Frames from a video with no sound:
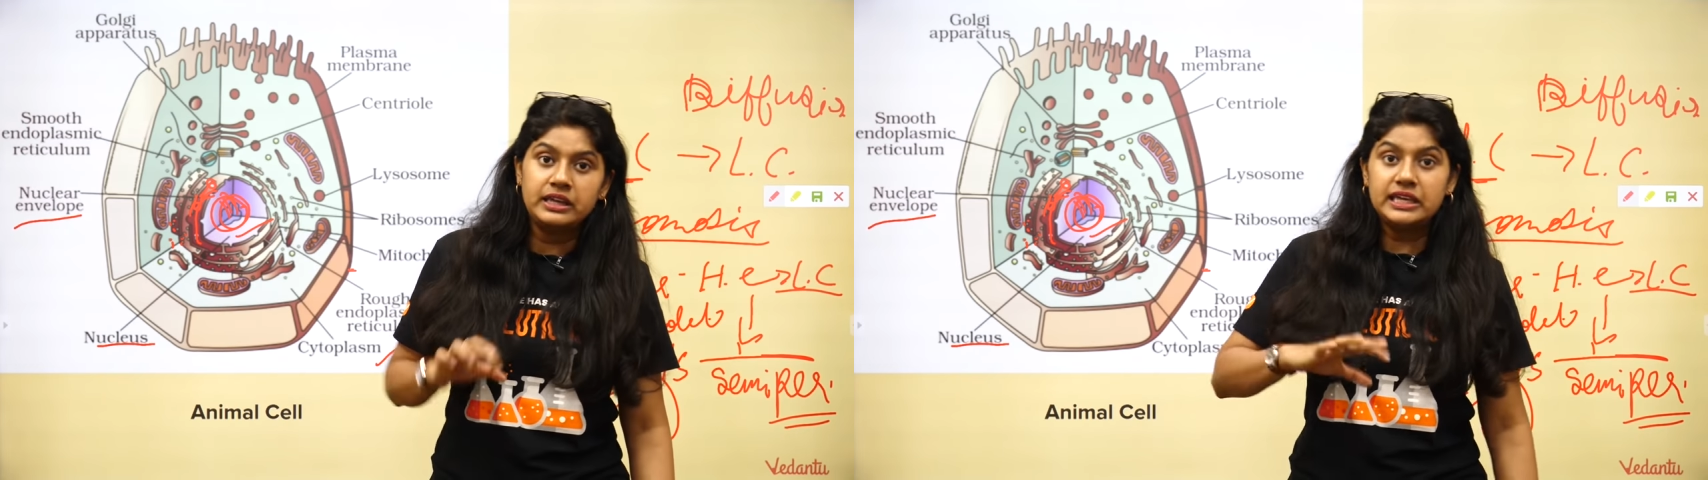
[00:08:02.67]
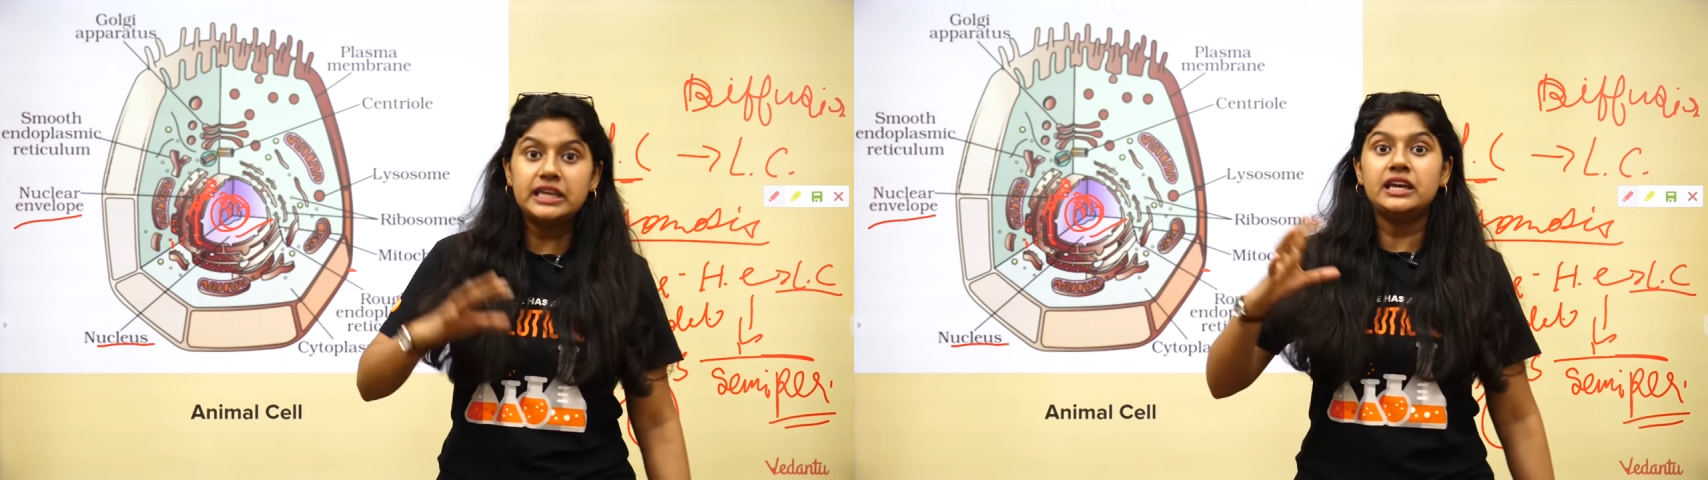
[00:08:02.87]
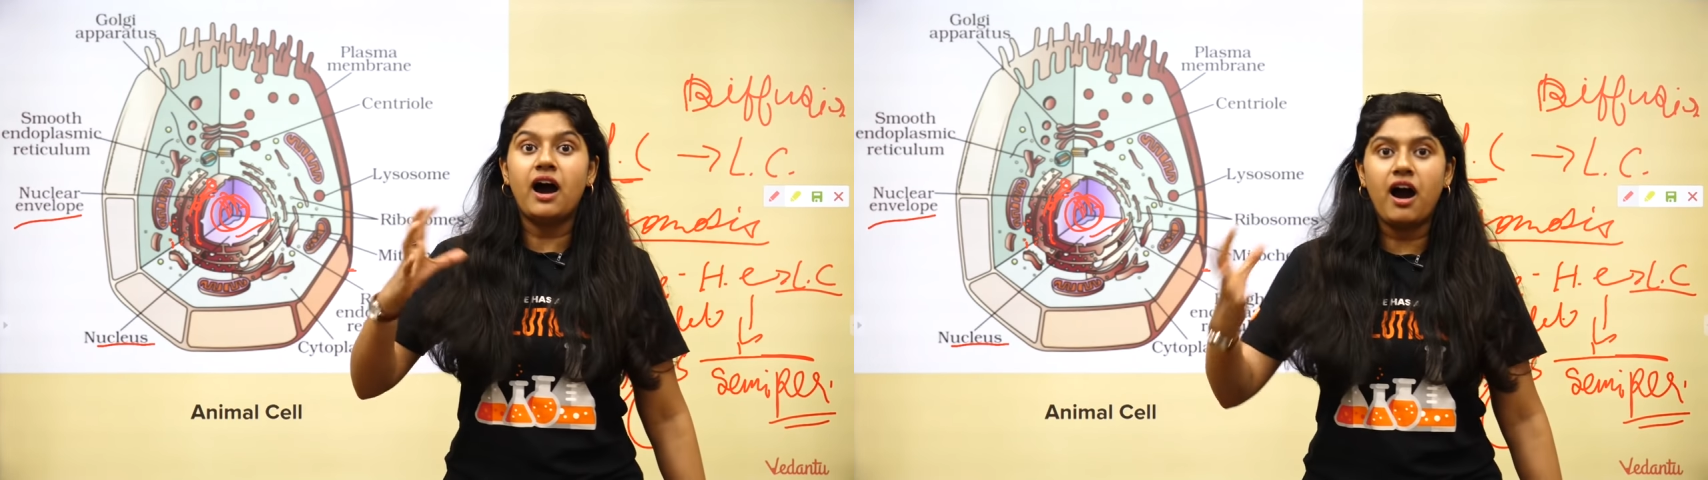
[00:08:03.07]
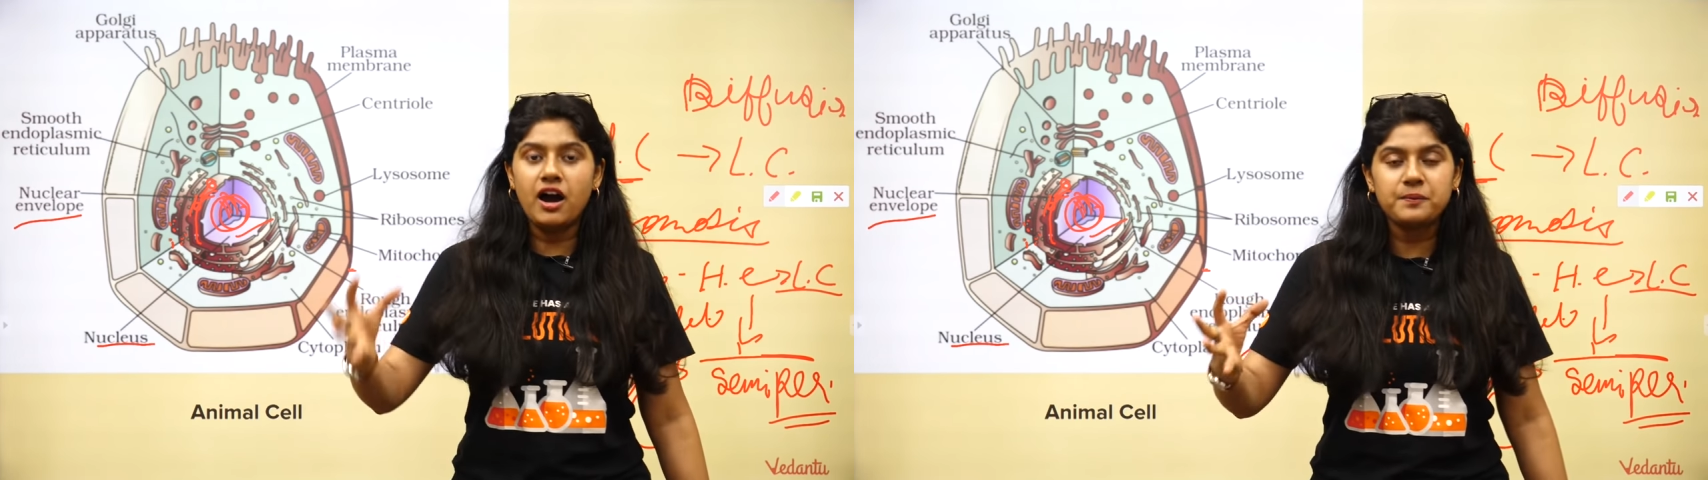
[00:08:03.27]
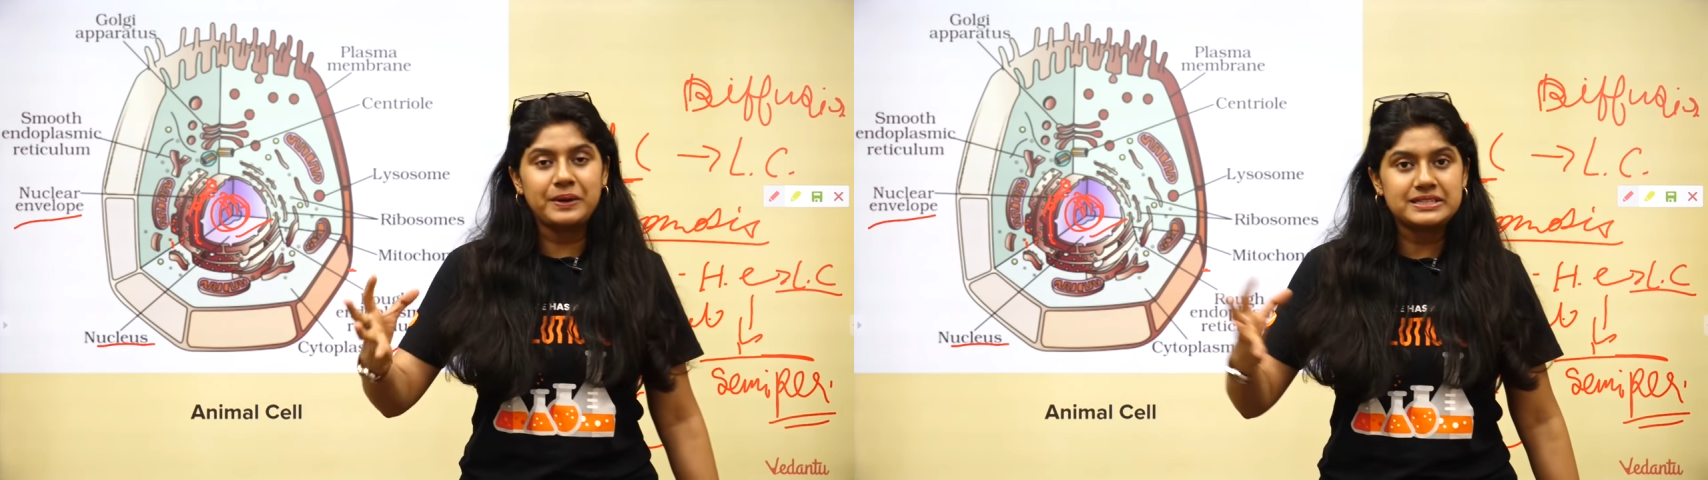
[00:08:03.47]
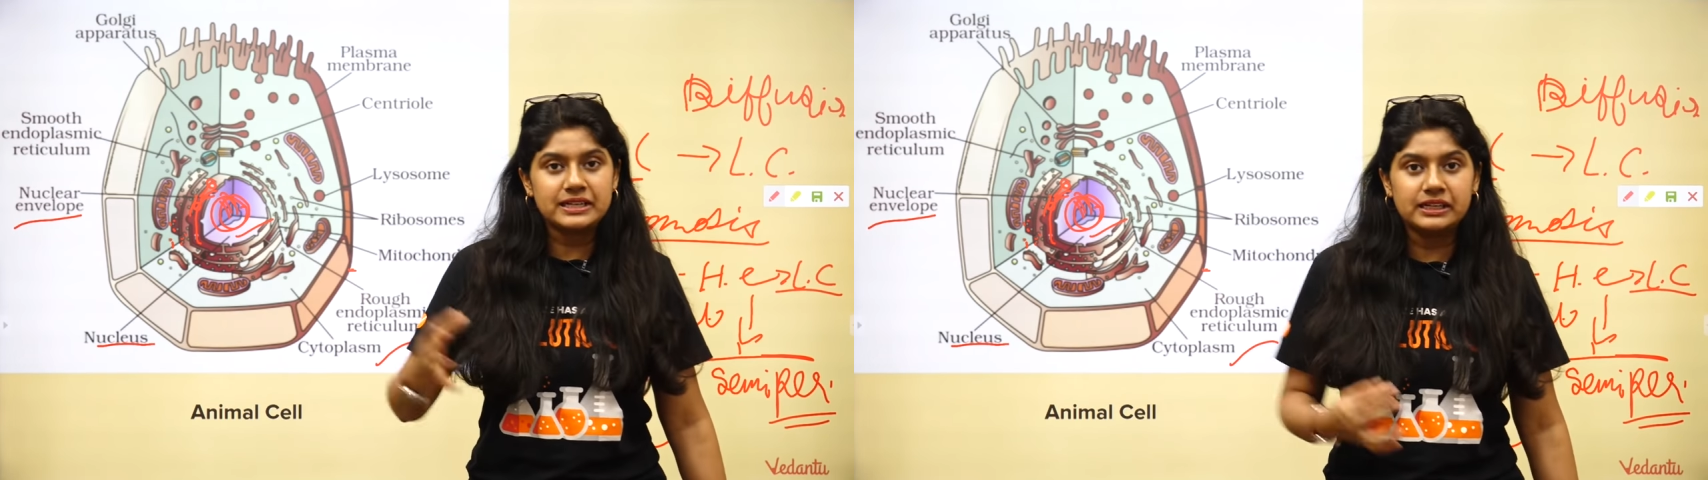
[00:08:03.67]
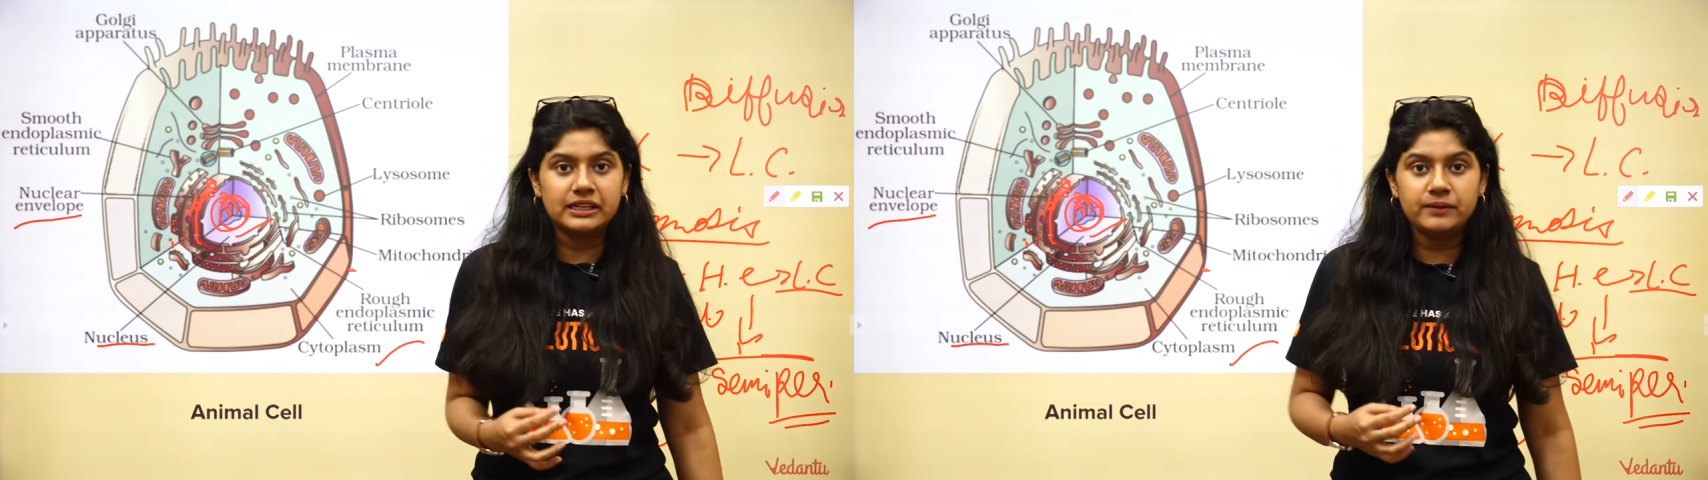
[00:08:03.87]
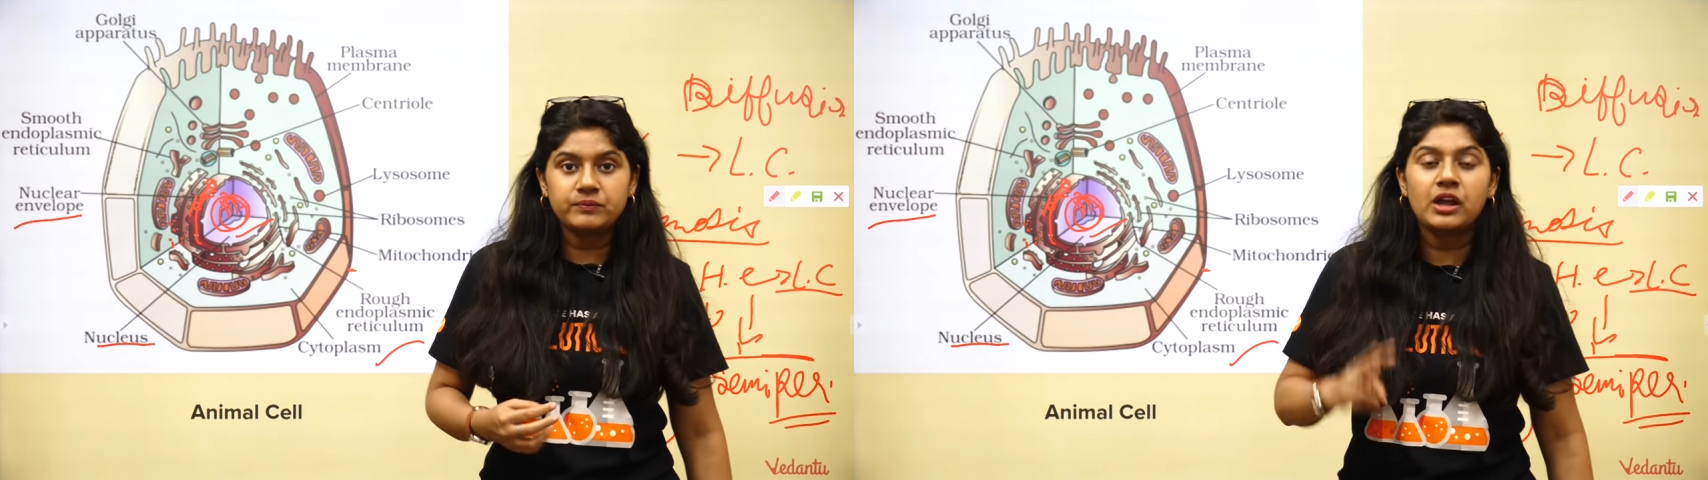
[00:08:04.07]
ER
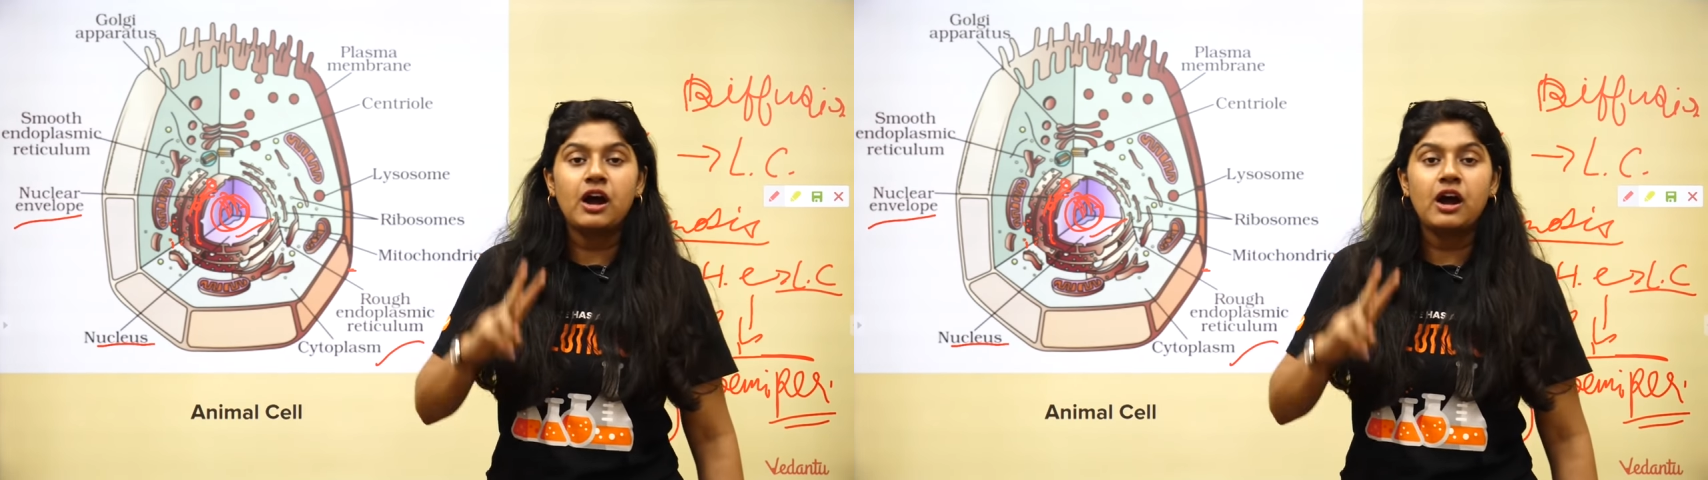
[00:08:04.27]
basically